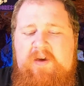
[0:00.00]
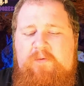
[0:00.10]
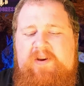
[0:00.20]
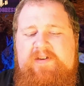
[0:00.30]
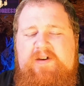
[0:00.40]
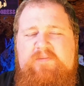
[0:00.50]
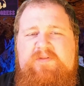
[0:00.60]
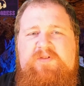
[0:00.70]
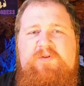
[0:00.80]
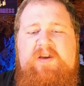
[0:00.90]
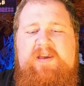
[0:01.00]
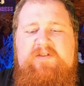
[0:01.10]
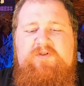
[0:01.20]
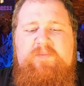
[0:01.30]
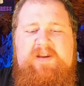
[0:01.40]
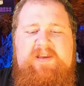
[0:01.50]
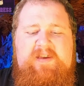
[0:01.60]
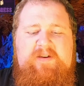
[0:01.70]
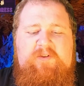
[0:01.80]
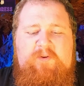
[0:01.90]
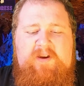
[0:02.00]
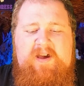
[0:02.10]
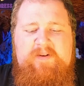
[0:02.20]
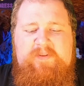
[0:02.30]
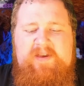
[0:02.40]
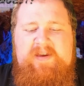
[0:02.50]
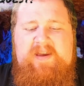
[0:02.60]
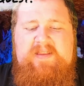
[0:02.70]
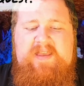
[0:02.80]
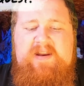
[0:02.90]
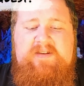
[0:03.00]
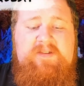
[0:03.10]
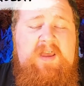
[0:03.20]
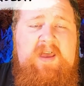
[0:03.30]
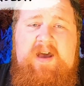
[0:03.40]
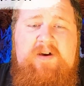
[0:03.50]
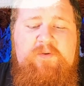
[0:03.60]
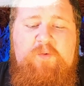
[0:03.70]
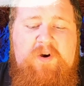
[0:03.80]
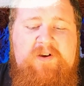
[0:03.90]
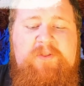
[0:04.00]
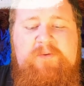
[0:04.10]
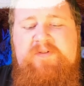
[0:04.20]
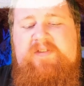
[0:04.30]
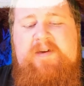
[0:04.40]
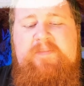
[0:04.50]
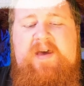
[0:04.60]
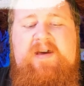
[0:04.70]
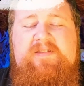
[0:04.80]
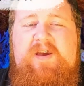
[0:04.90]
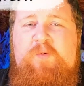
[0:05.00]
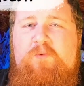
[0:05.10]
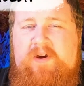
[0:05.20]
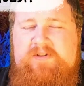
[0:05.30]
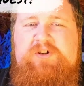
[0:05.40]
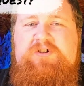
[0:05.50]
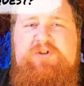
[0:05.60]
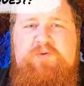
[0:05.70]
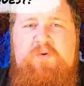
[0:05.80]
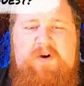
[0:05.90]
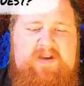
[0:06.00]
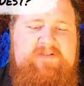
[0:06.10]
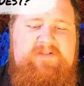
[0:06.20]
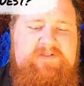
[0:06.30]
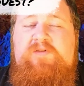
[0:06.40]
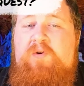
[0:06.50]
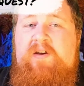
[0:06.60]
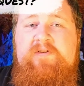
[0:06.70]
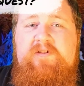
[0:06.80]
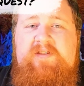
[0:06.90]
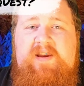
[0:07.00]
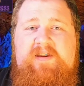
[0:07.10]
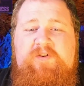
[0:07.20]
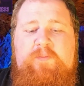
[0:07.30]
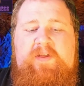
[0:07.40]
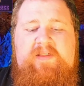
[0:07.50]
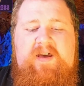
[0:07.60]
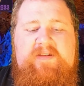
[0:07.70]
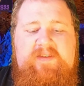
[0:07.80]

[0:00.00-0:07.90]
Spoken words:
when it comes to intermediate Lorcana play, and that is how to work through setbacks and when should you quest. So understanding your play lines